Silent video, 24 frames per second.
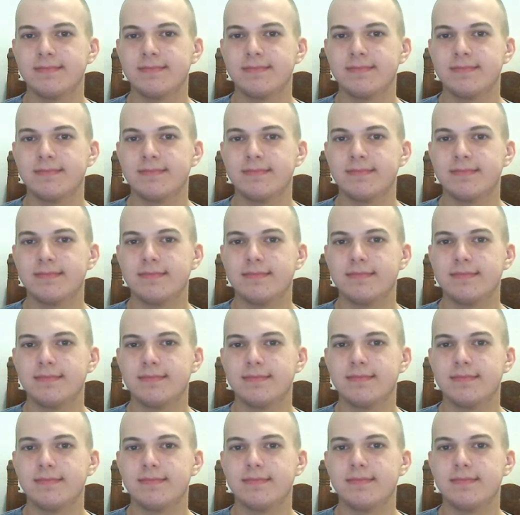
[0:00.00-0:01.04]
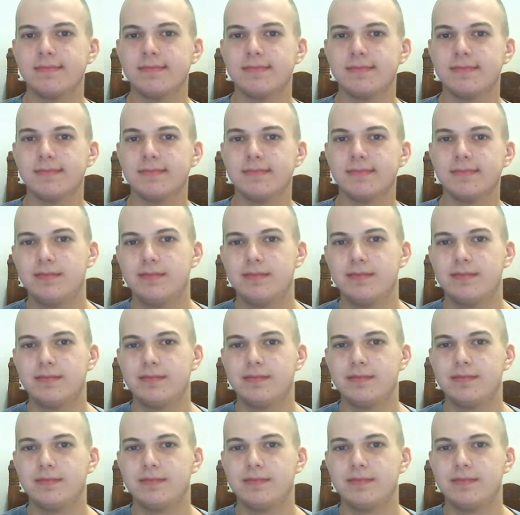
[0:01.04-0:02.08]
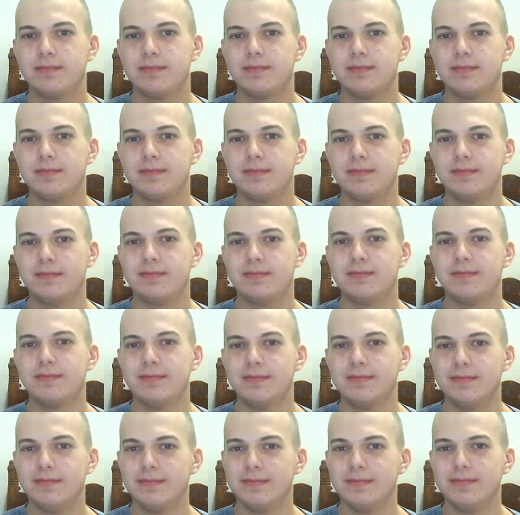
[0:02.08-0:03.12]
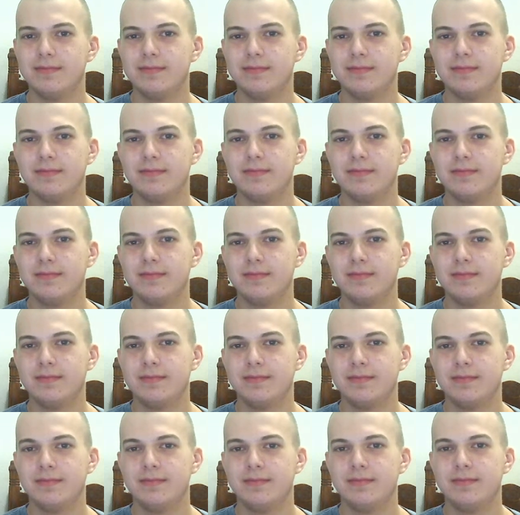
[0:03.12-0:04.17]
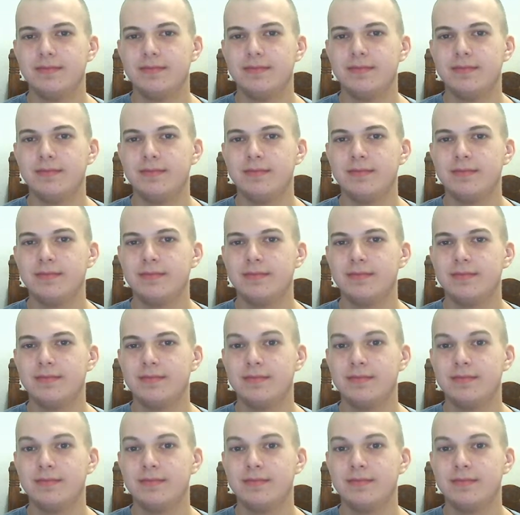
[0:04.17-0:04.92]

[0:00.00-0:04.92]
The person shown says nothing.